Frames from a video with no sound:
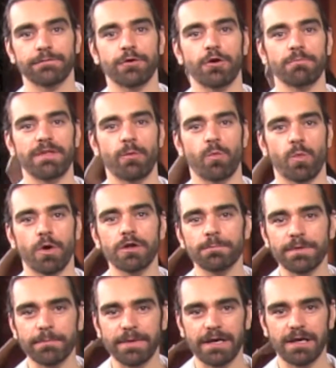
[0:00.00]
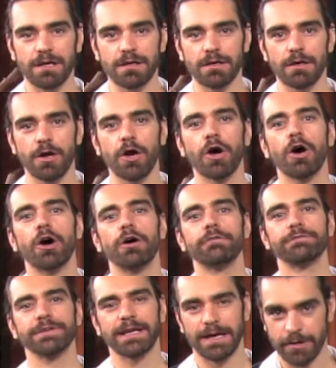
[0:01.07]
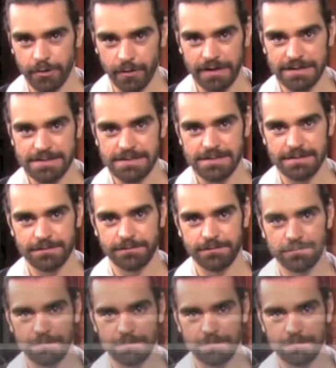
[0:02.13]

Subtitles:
from the world premiere of Hercules.